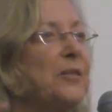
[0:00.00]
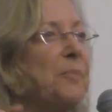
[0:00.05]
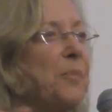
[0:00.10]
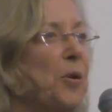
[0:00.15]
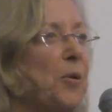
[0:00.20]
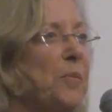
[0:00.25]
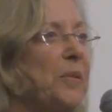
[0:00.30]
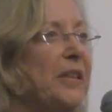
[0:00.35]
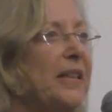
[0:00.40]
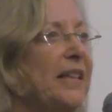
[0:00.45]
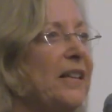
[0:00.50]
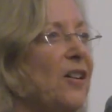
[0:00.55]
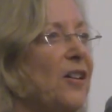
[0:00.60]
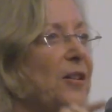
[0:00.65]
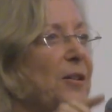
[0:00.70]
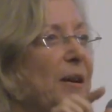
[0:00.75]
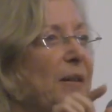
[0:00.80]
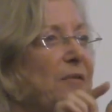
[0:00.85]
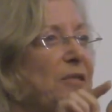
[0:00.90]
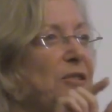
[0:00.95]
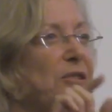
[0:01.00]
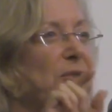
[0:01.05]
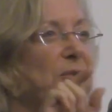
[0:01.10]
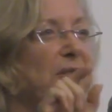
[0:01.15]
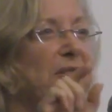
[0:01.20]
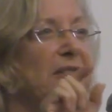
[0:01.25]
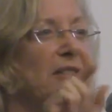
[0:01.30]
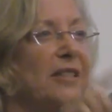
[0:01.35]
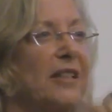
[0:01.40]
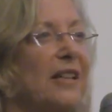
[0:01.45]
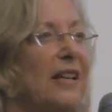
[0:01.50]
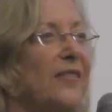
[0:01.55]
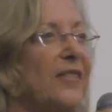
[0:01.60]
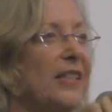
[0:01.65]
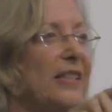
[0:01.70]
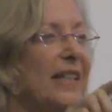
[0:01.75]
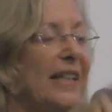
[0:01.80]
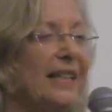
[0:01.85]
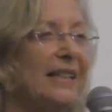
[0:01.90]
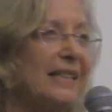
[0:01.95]
a permalink. All you have to do is click on the
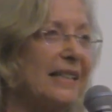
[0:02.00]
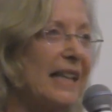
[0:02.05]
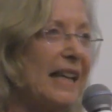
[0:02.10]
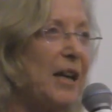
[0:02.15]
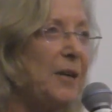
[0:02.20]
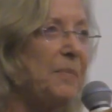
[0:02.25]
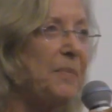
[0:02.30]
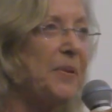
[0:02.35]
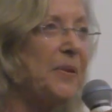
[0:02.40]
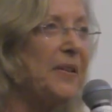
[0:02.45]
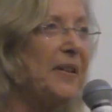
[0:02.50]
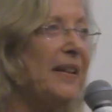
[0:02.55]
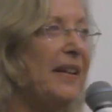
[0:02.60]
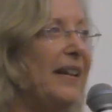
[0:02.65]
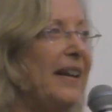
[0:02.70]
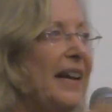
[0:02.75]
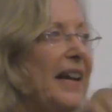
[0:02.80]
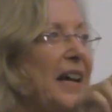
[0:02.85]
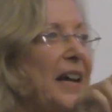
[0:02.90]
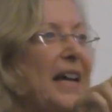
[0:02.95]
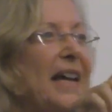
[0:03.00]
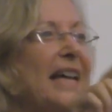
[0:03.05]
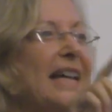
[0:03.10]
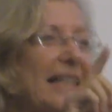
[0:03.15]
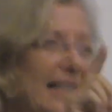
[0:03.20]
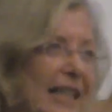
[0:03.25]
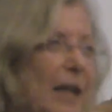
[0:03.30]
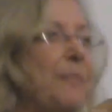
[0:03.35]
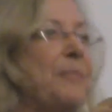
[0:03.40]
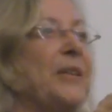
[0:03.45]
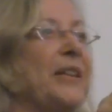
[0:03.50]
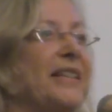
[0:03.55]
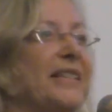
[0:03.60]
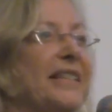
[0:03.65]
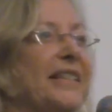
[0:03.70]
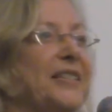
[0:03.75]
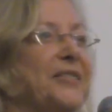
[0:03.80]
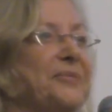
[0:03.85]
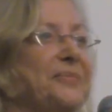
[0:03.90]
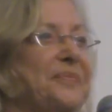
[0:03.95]
date stamp, except
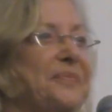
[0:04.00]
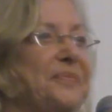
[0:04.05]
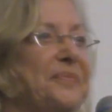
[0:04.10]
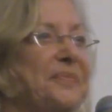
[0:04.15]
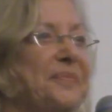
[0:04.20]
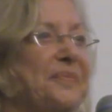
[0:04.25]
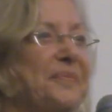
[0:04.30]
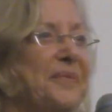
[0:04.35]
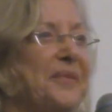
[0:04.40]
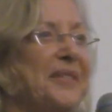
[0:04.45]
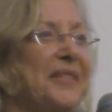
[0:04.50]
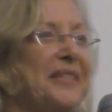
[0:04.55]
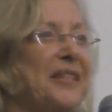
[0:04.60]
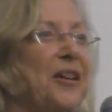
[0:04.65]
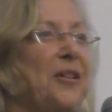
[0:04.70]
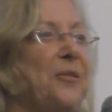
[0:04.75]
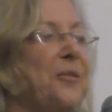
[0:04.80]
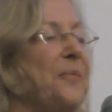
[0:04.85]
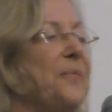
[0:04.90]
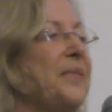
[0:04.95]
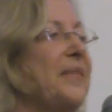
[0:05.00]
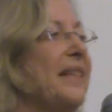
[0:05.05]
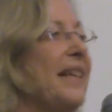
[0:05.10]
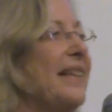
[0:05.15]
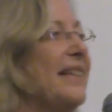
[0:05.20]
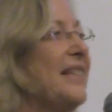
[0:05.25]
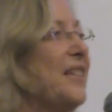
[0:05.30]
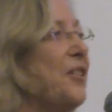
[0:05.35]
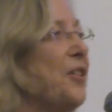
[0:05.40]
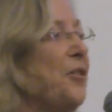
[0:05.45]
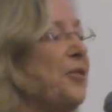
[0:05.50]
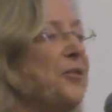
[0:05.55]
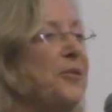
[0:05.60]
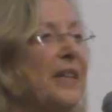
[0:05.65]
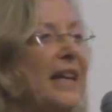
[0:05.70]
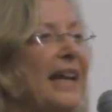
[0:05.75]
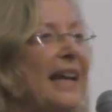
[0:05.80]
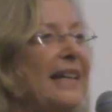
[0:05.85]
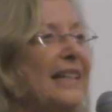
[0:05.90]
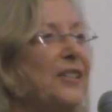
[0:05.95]
LinkedIn. So, you know, you
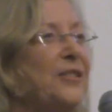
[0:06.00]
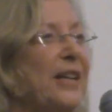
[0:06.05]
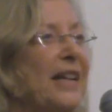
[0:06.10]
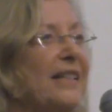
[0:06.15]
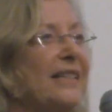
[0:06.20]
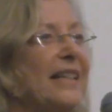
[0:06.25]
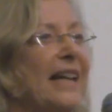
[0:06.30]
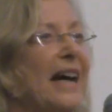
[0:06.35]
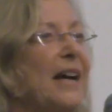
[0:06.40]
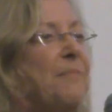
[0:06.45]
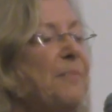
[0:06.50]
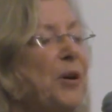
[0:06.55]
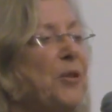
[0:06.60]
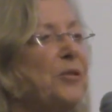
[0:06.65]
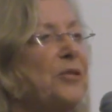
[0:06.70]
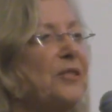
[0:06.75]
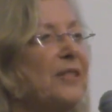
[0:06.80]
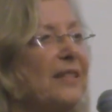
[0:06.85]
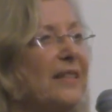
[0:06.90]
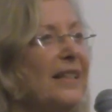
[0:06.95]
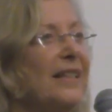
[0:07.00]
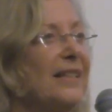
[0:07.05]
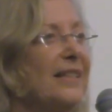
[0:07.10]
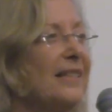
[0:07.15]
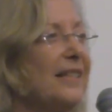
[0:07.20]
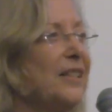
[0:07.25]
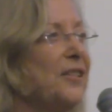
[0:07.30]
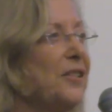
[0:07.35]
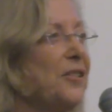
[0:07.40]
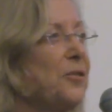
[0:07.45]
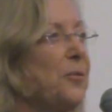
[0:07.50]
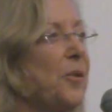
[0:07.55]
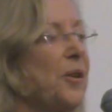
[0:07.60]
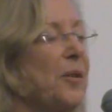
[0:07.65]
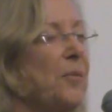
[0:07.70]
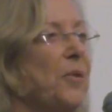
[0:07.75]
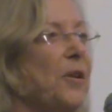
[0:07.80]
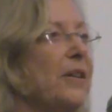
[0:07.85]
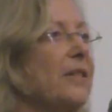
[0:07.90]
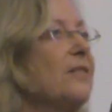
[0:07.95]
can't, you can't say, I posted this, here's where
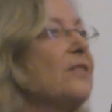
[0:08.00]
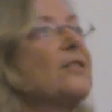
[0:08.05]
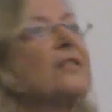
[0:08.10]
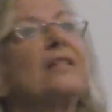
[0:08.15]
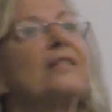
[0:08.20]
it was.